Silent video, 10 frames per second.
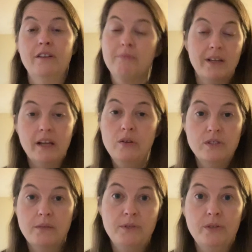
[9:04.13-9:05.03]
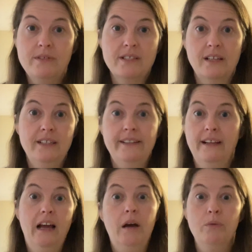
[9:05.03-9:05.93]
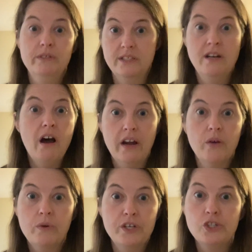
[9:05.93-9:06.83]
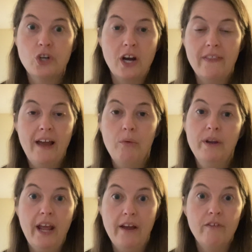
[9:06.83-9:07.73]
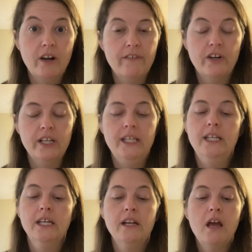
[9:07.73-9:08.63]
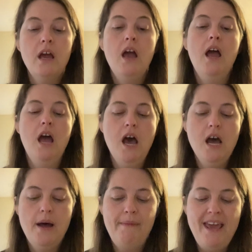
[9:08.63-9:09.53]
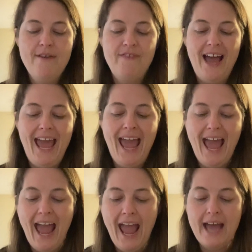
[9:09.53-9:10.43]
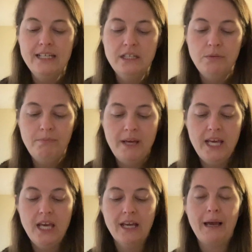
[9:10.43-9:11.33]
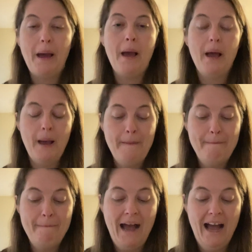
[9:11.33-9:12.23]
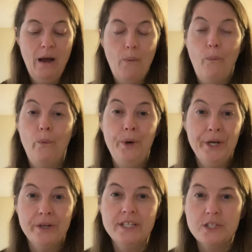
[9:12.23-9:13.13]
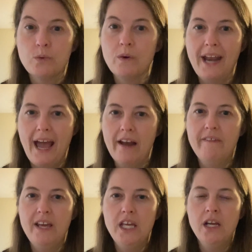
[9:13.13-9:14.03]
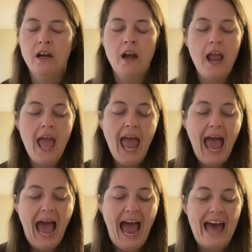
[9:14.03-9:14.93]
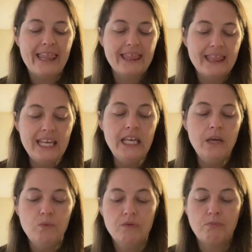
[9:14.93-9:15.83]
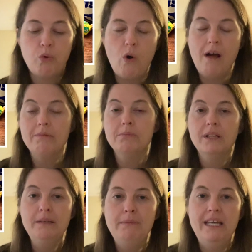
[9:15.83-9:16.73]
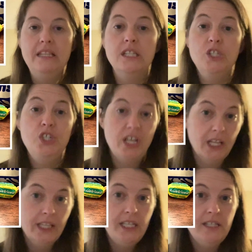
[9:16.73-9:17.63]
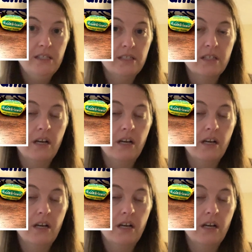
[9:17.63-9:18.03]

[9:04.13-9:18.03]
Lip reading: my nose up to and said I was not going to try that one ever again. If I had to pick my weirdest one out of here, I think it would probably be the jellies.